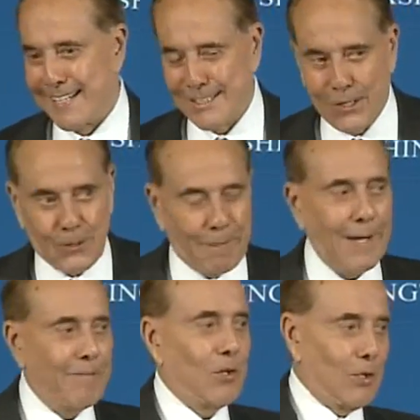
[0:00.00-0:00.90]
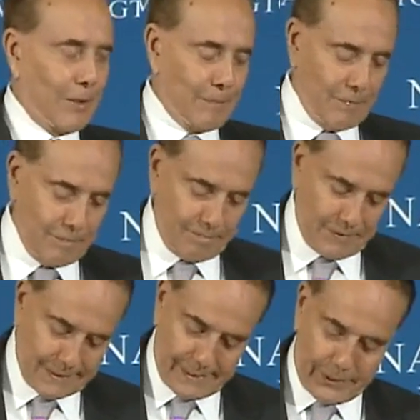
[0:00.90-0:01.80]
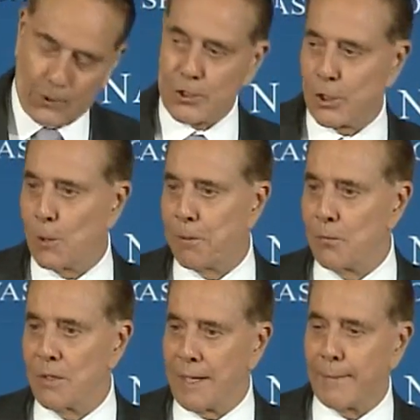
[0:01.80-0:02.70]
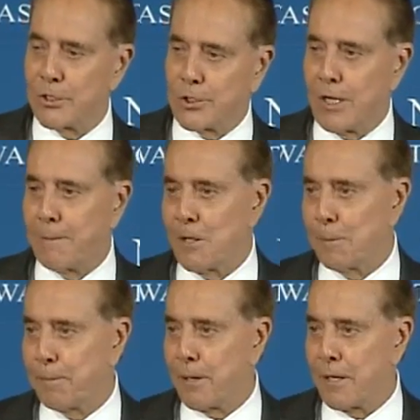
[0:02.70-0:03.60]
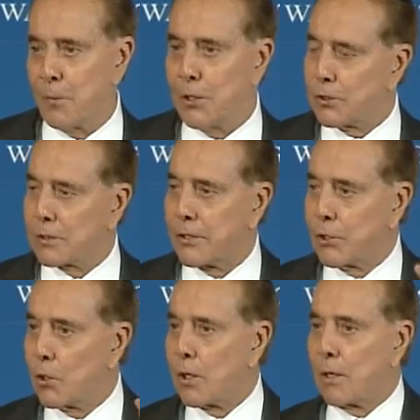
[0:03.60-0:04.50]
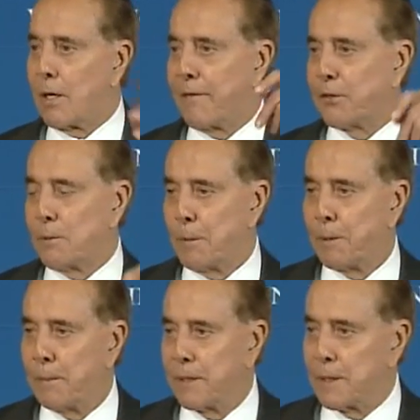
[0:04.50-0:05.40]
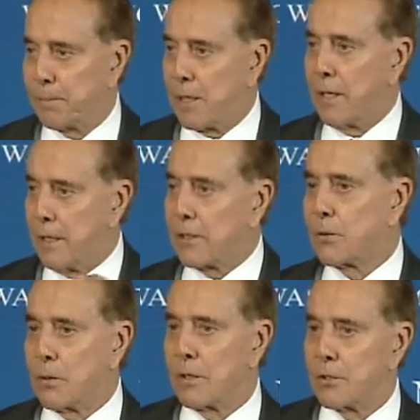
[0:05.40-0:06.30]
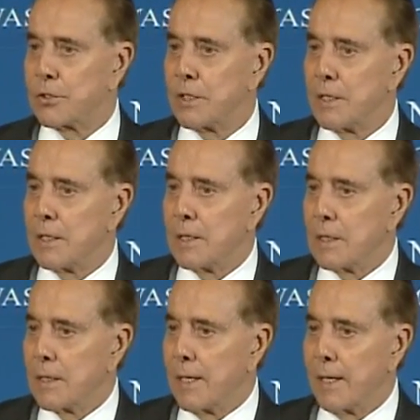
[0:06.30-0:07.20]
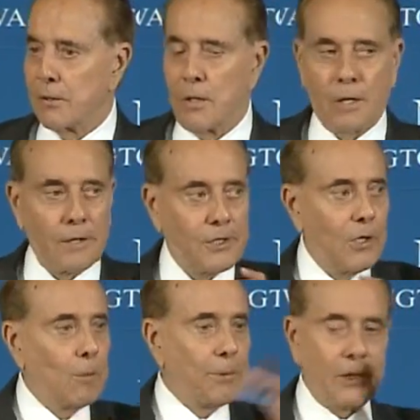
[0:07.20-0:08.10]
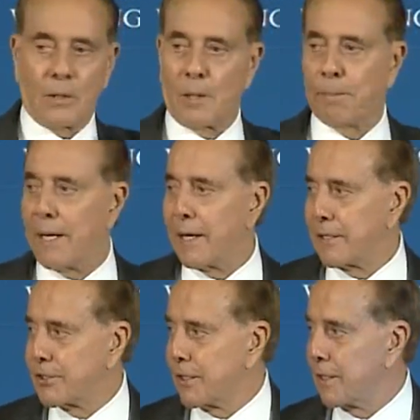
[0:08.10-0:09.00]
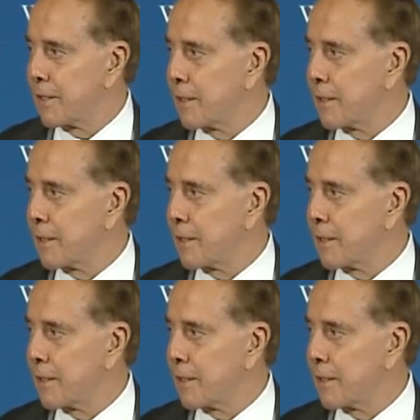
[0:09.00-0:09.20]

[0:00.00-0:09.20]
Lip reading: So in my view, the door's open. When I was chairman of the party, we took the door off the Republican Party headquarters and called it the open door policy.